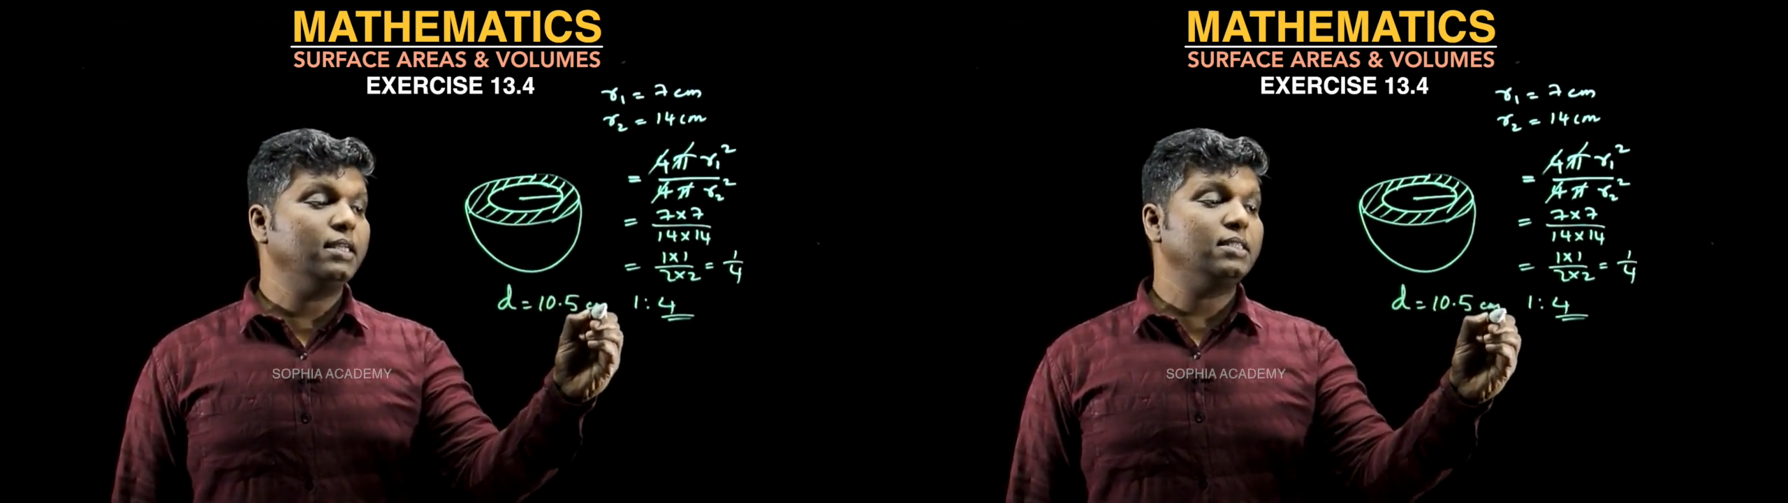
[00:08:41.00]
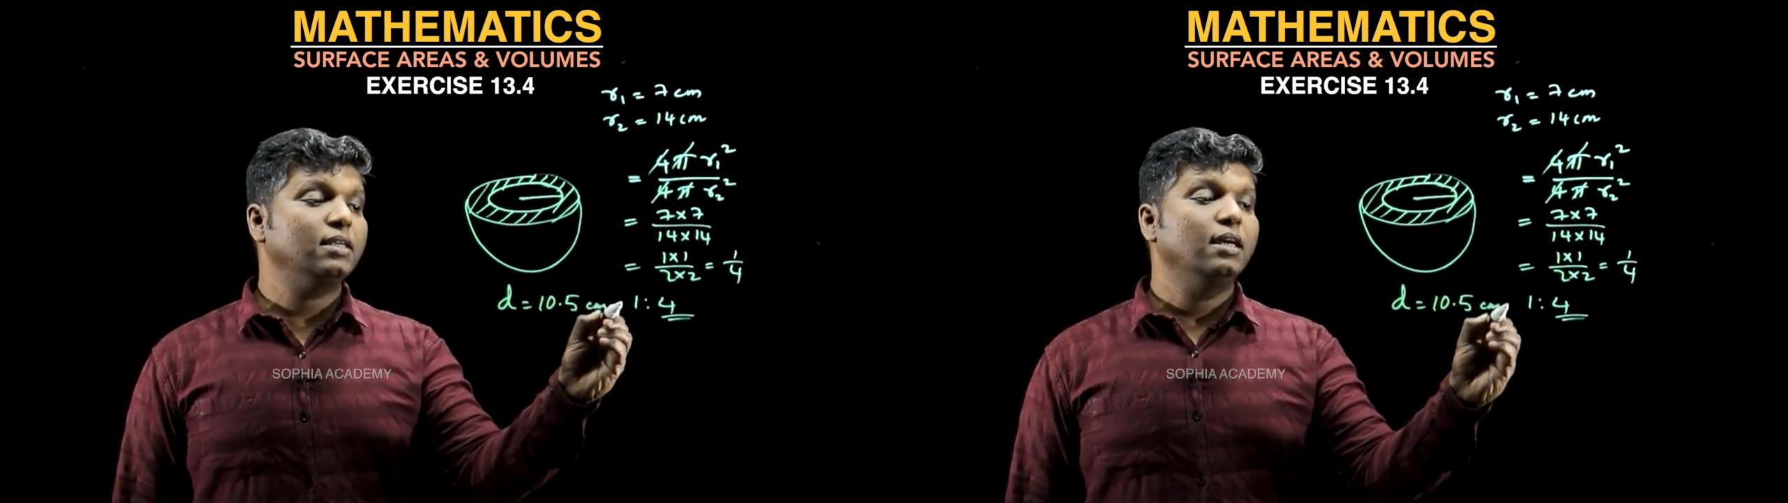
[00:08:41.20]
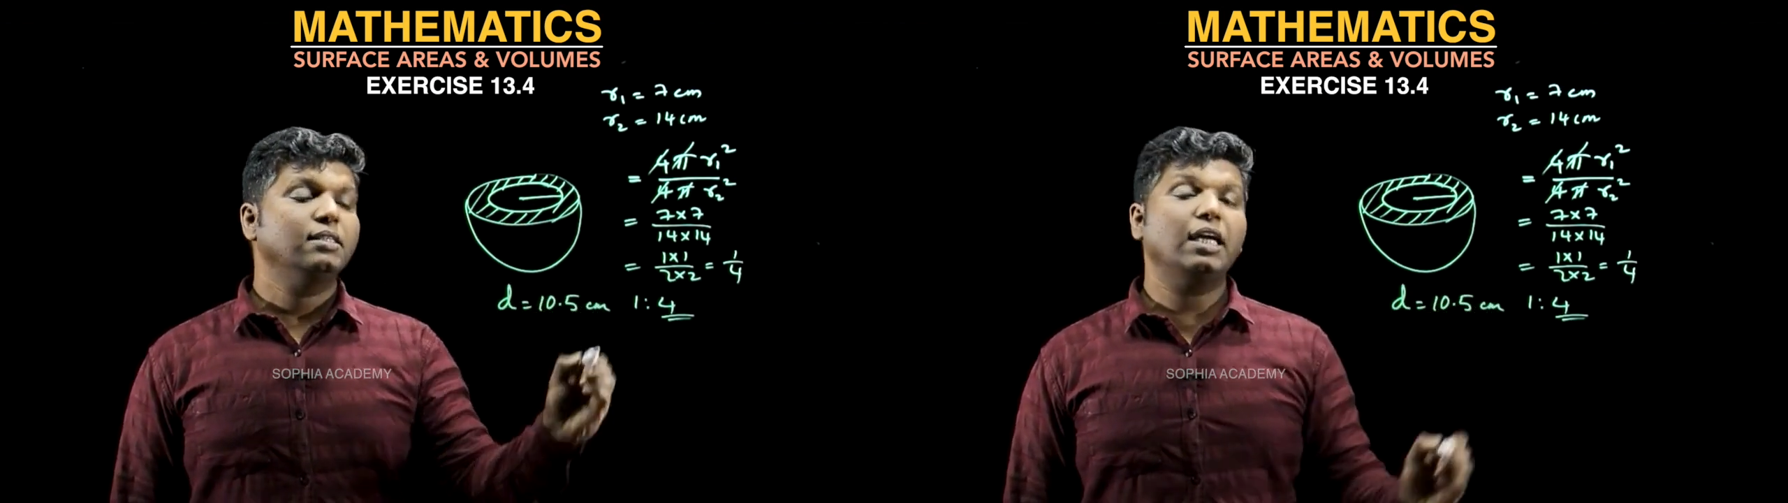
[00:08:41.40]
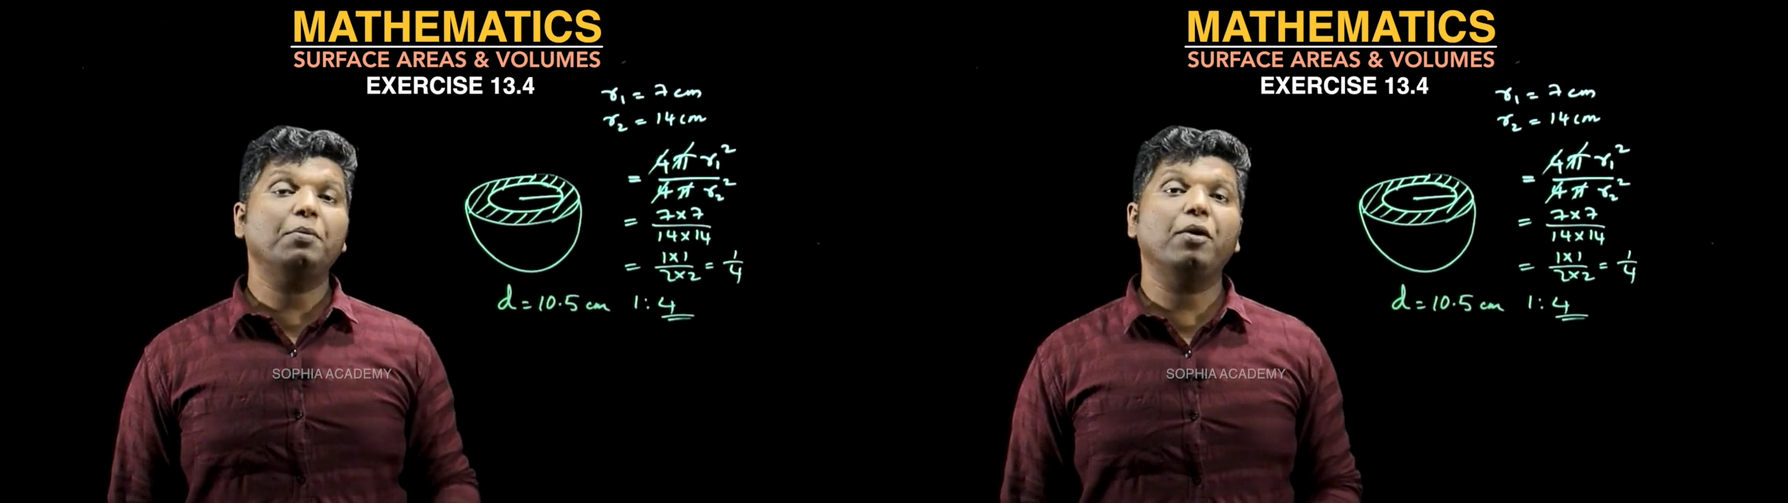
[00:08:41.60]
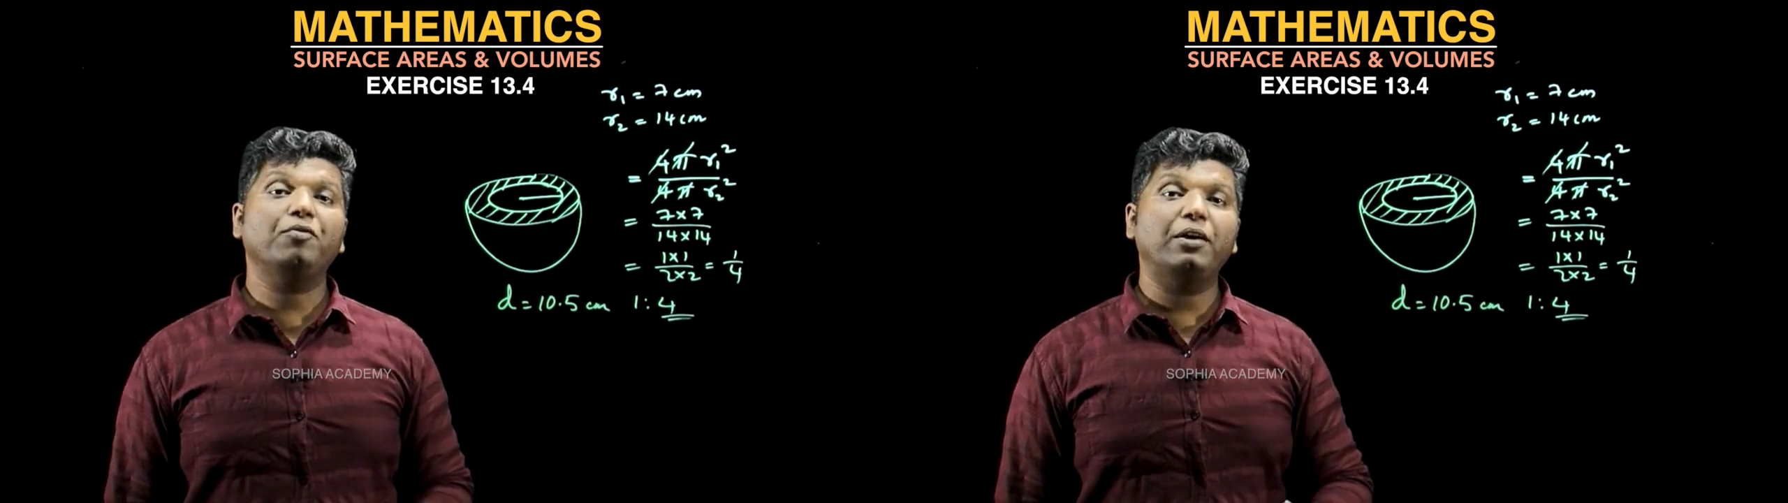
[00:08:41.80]
It is
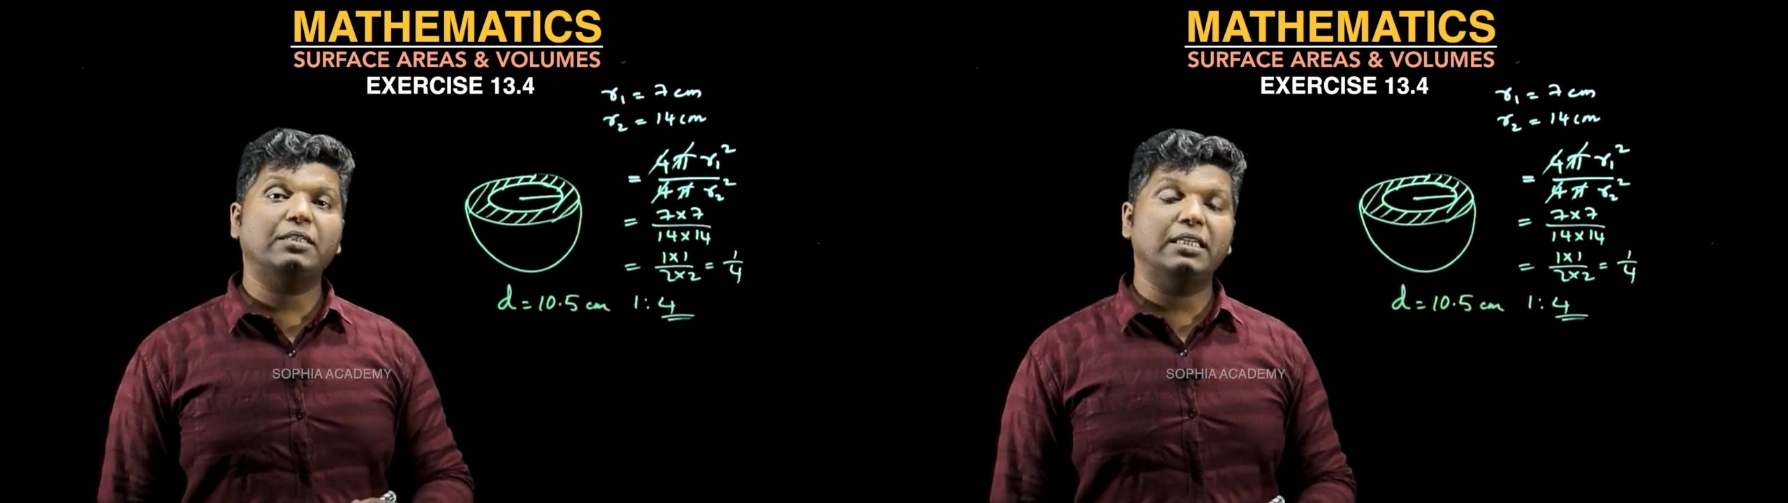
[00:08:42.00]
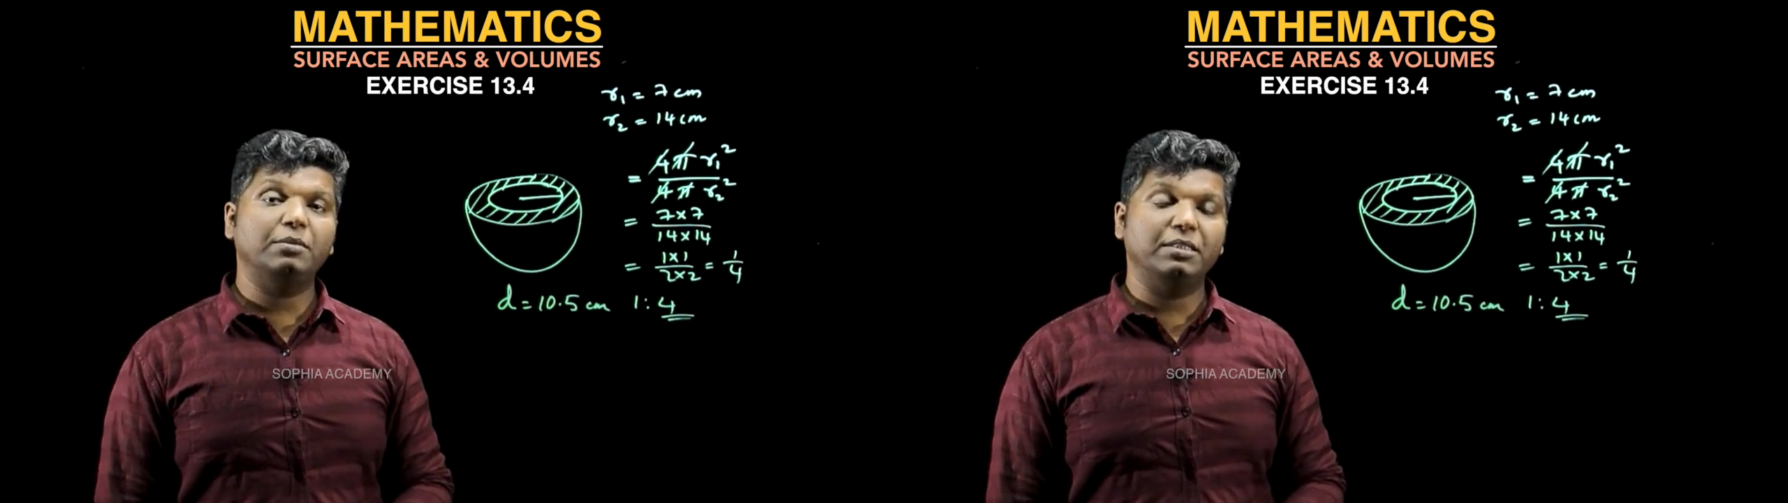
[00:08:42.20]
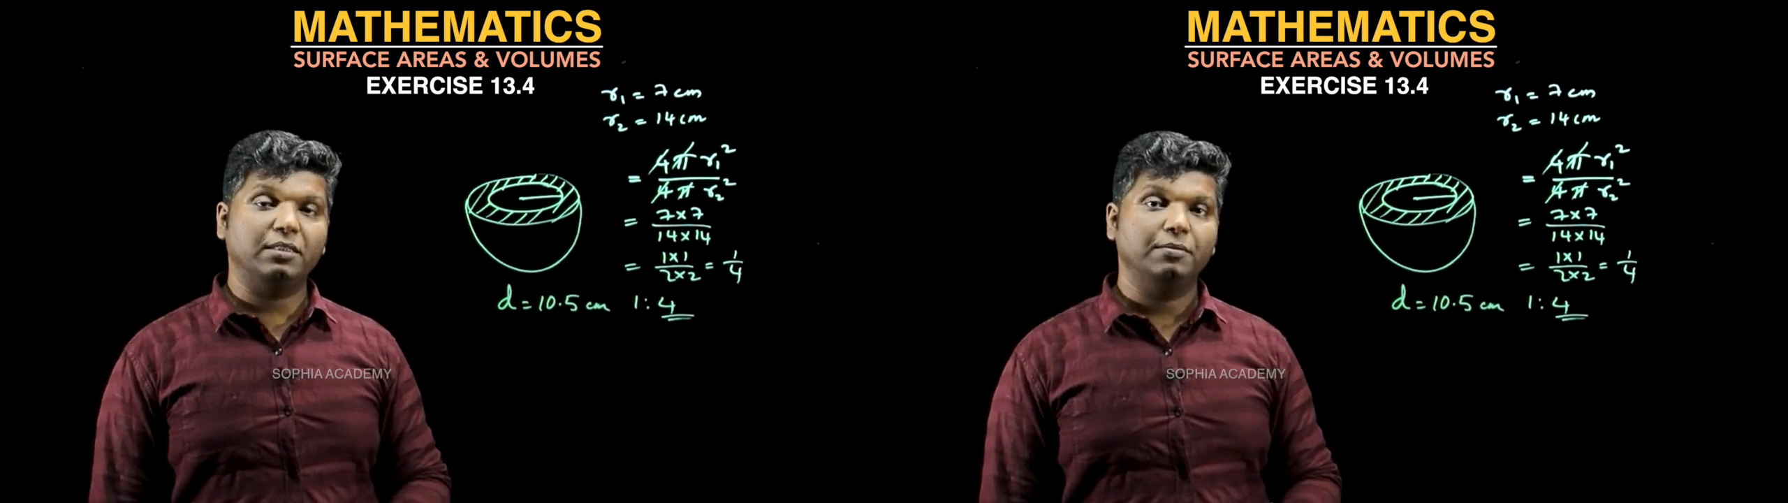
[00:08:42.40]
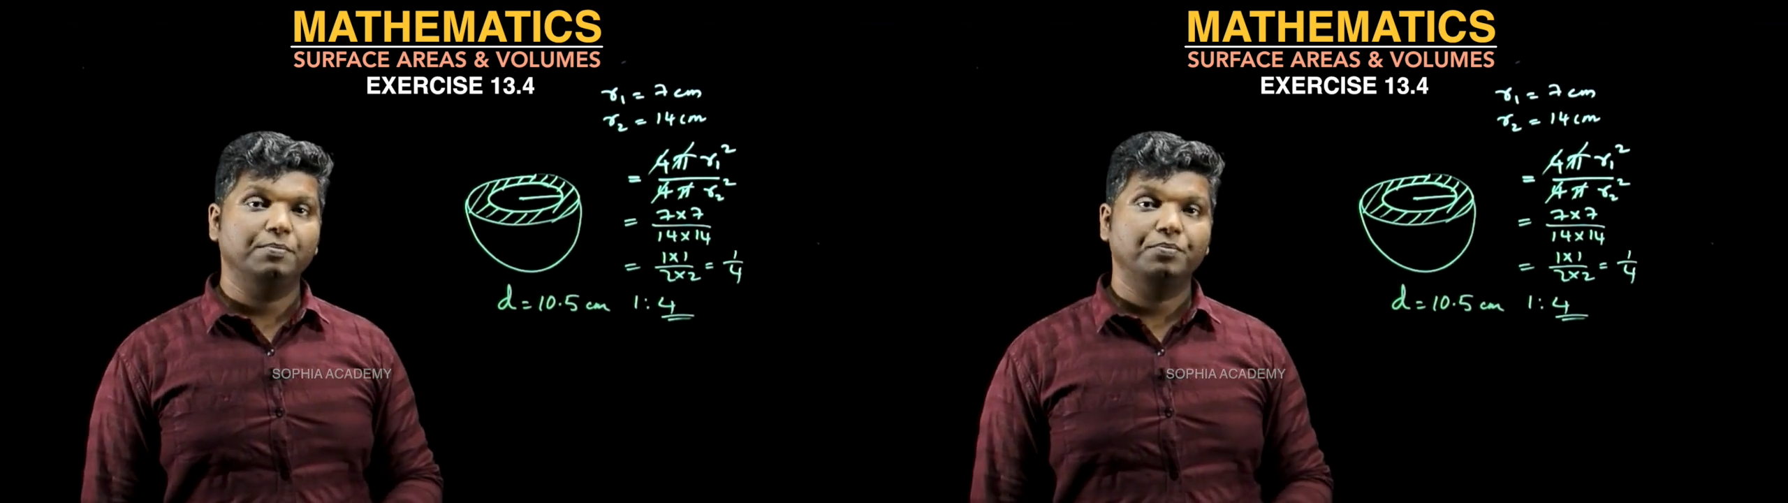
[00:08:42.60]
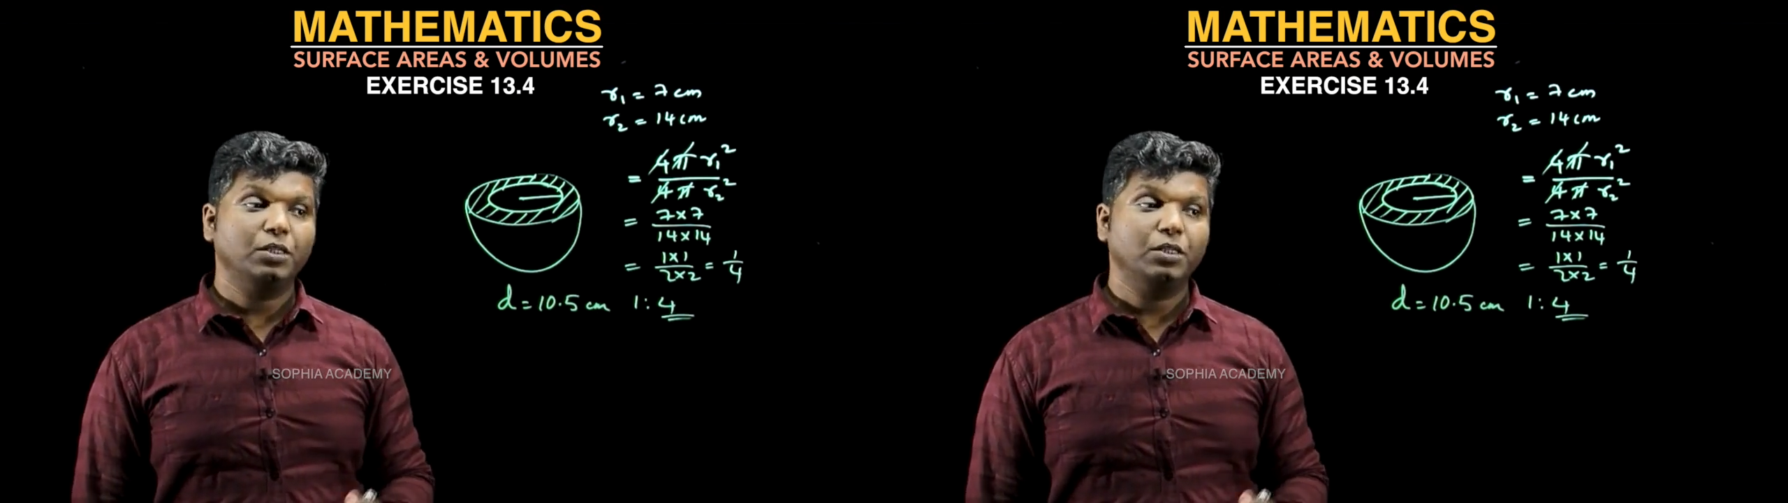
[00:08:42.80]
10.5 centimeter.